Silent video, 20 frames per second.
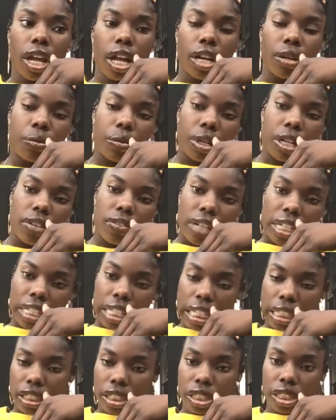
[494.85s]
and whatever and
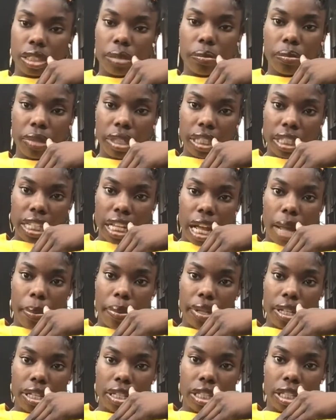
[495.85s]
like to submit the
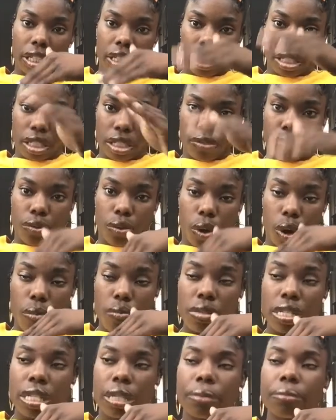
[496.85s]
app the the
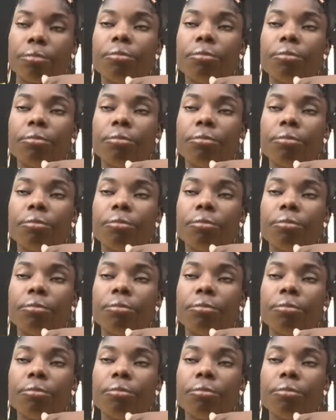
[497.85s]
forms